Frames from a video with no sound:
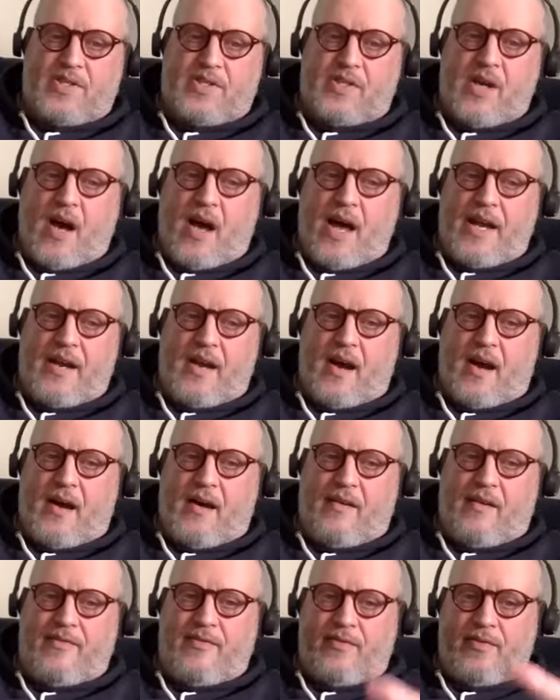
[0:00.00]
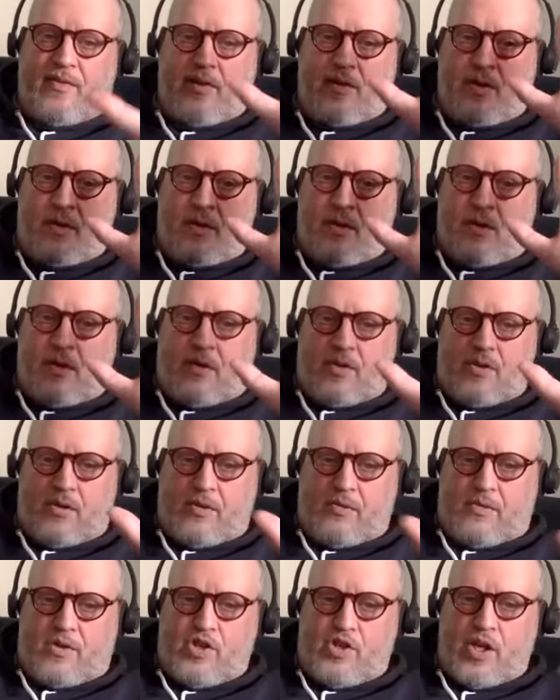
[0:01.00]
issue aside of,
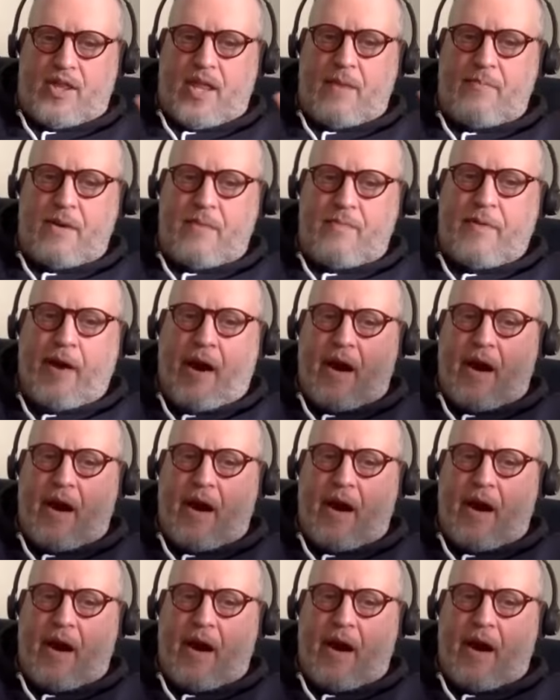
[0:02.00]
should they be